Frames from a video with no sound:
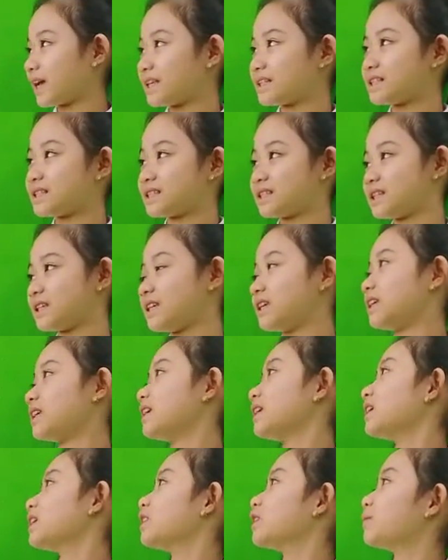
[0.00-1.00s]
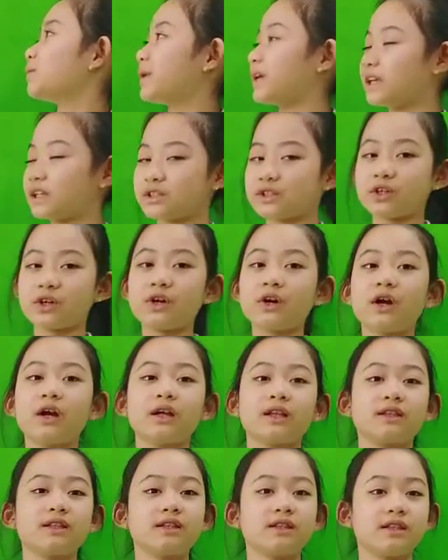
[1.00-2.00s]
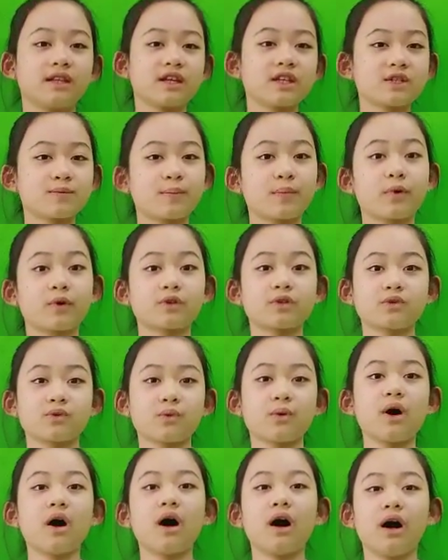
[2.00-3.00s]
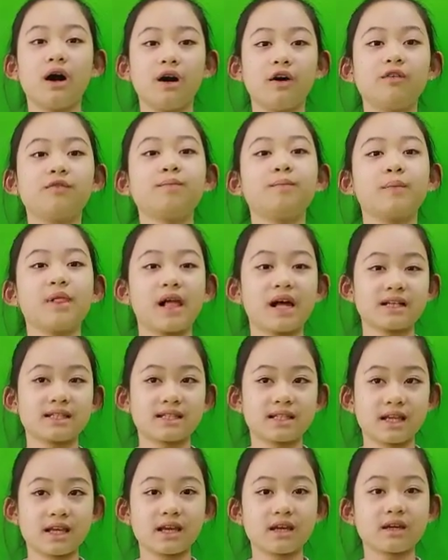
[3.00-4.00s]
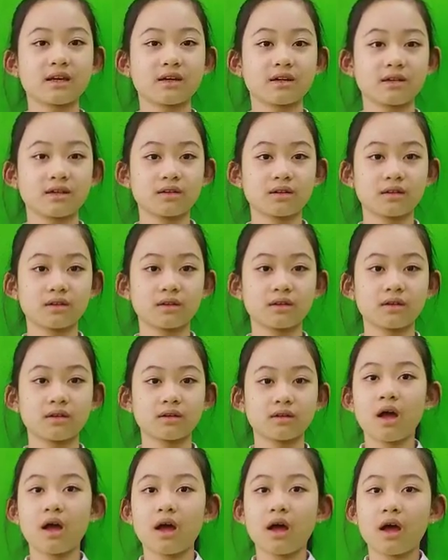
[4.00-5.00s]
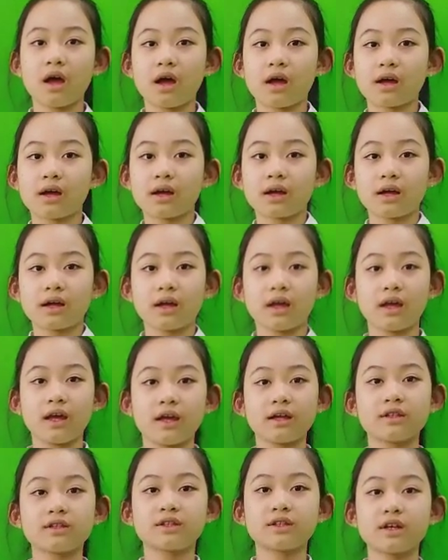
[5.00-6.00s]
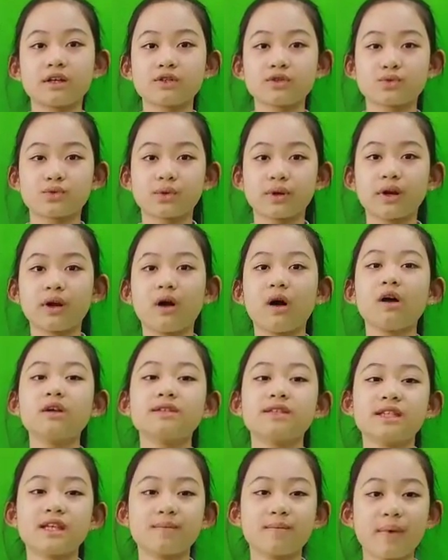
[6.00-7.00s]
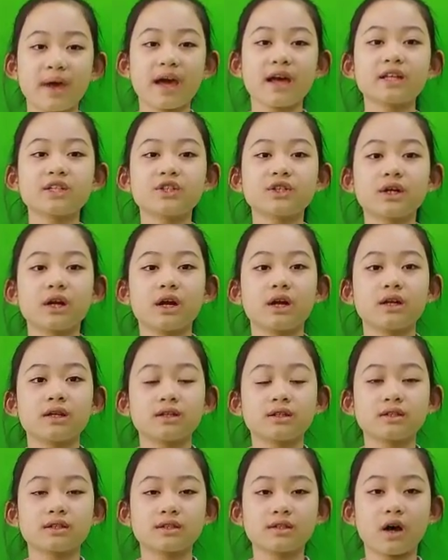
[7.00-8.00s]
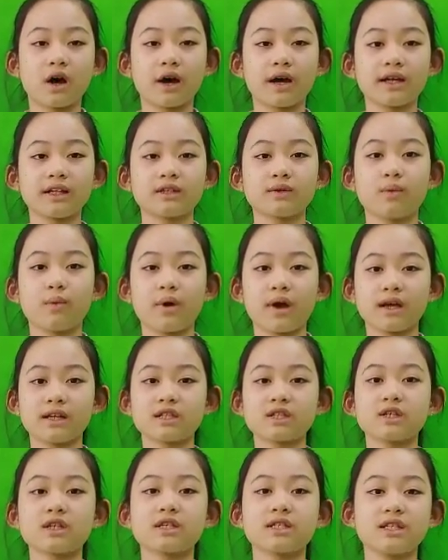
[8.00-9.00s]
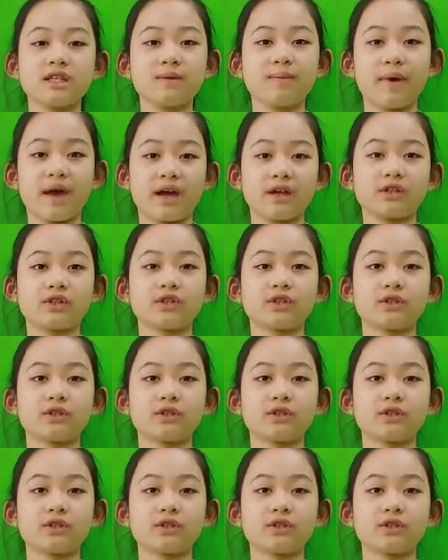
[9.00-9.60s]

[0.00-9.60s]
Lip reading: can see the picture, dispersal of plastic, industrial seepage, soil waste seepage.